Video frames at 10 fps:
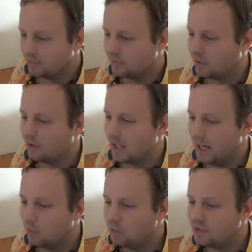So
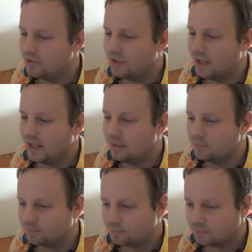how would you say...
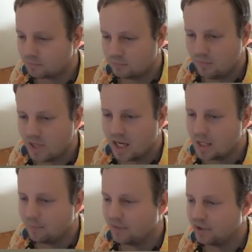
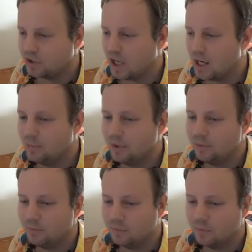the
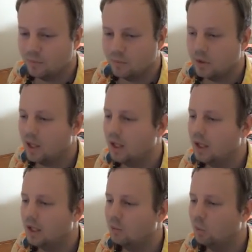shaman
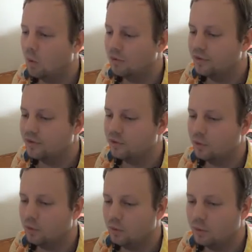wants
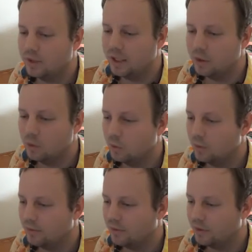to
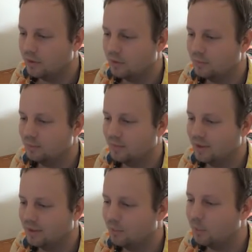kill the
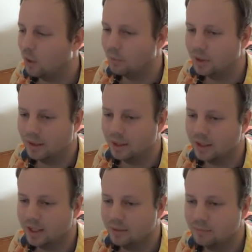mob,
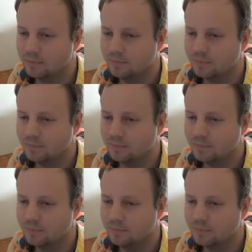okay?